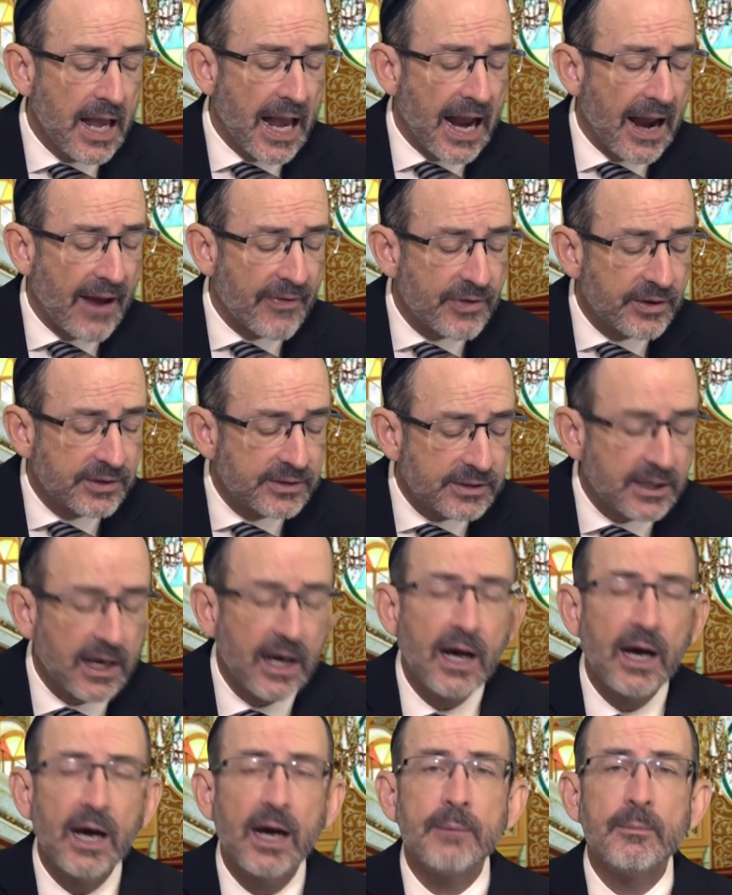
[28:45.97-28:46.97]
at the
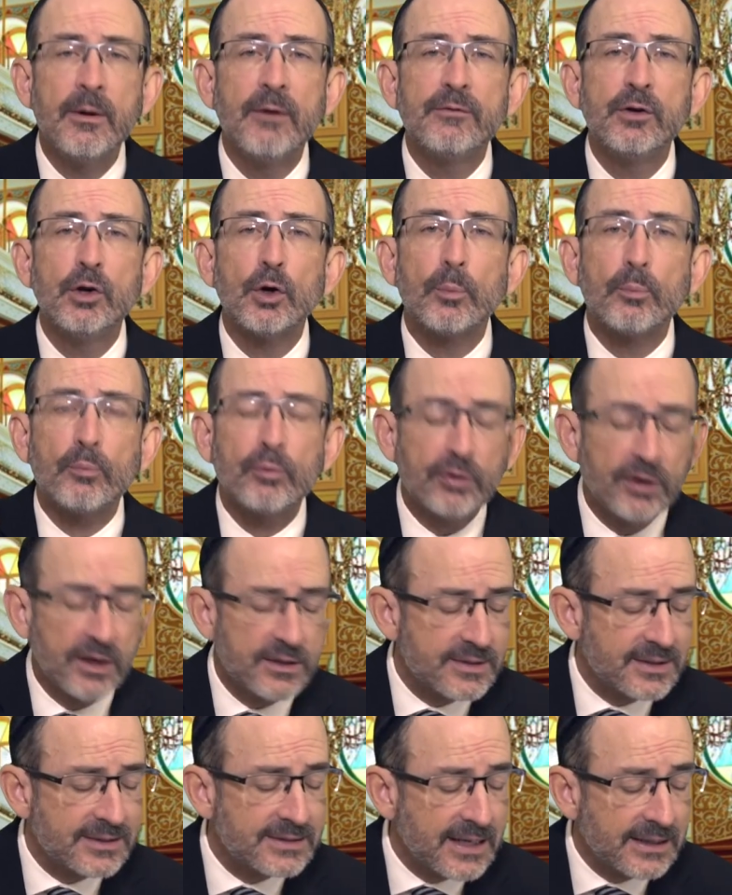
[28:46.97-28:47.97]
time of your
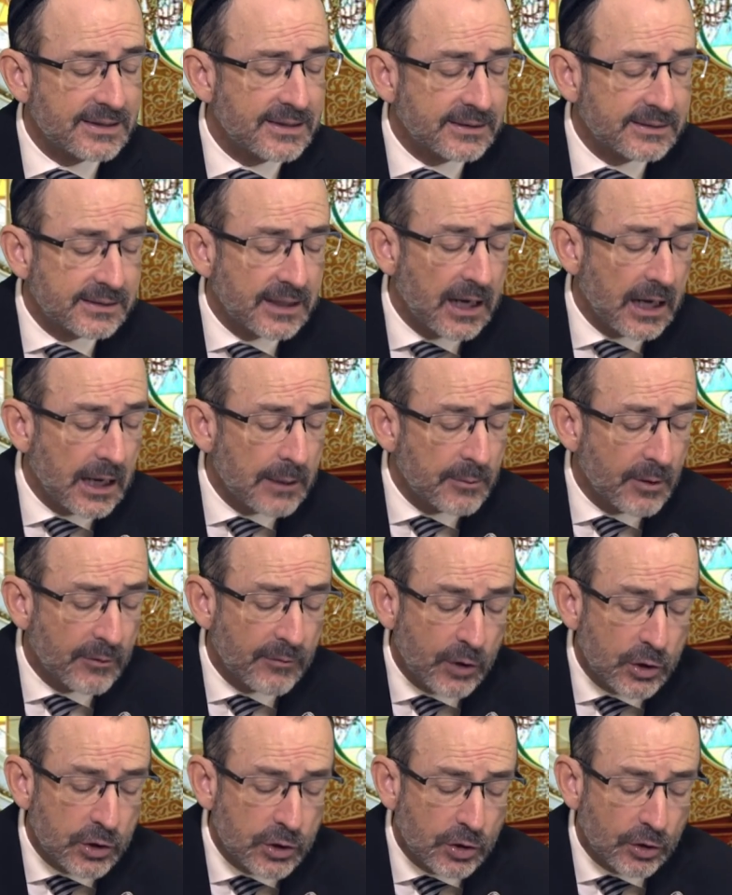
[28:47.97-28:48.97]
presence, at the time of
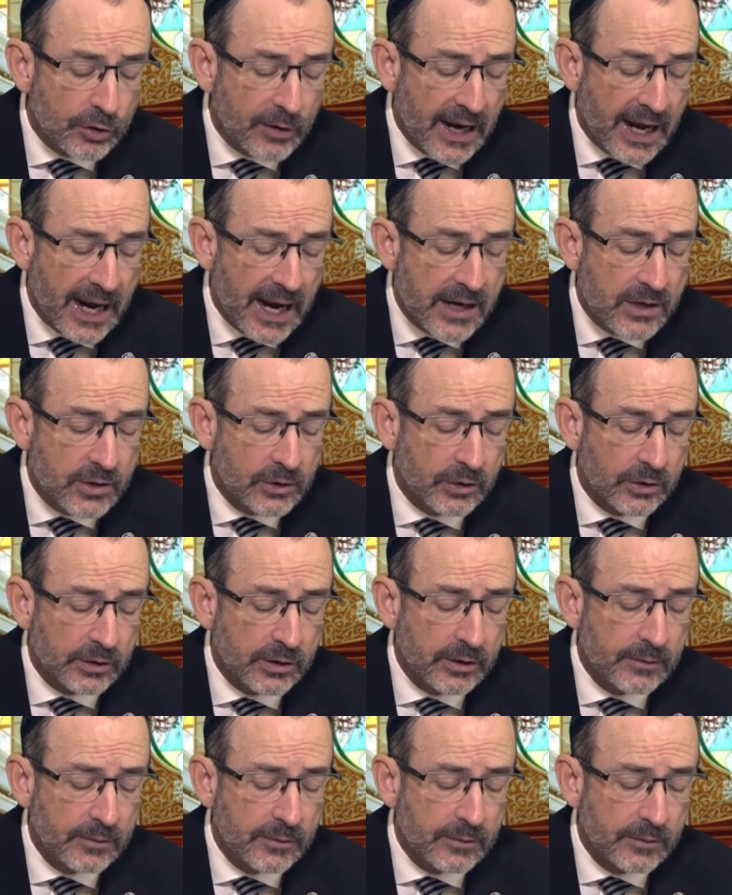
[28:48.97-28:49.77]
your anger.